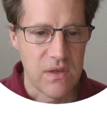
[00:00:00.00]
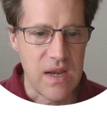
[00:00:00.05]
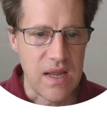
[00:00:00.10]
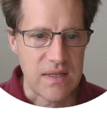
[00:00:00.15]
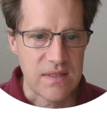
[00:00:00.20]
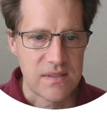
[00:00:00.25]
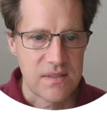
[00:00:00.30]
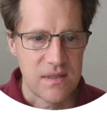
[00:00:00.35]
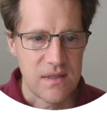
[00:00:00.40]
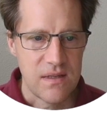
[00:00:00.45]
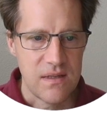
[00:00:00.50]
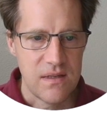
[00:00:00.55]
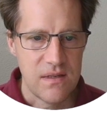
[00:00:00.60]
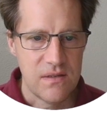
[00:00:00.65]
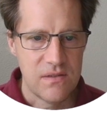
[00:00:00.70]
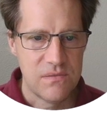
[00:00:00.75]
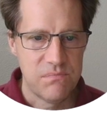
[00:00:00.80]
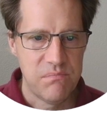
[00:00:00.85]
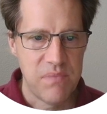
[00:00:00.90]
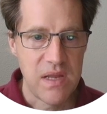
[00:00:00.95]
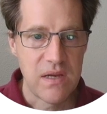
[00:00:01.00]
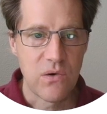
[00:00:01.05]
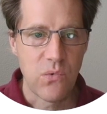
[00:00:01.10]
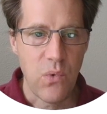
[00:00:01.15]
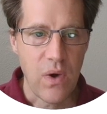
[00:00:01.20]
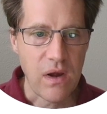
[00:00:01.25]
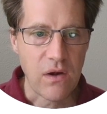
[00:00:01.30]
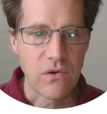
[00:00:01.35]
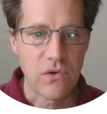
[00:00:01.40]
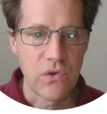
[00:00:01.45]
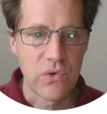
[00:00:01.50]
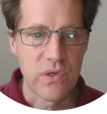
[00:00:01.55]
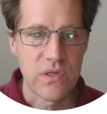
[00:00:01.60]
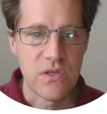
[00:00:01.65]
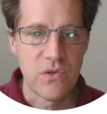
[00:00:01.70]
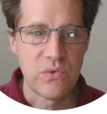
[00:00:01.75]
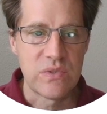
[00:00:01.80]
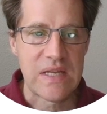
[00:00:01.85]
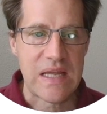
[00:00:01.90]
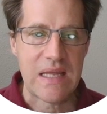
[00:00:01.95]
next is being aware you can
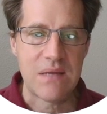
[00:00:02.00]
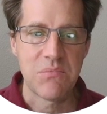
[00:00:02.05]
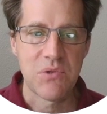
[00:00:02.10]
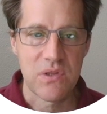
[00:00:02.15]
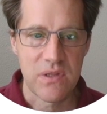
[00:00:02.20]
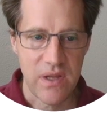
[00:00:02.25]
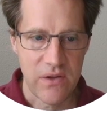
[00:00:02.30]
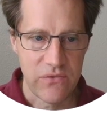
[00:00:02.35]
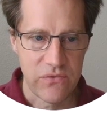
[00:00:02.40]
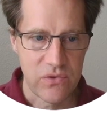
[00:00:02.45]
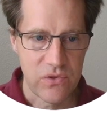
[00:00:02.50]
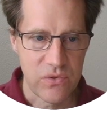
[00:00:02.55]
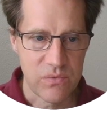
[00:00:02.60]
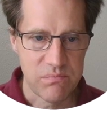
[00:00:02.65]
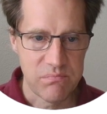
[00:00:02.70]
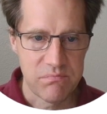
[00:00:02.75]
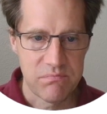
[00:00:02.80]
do table level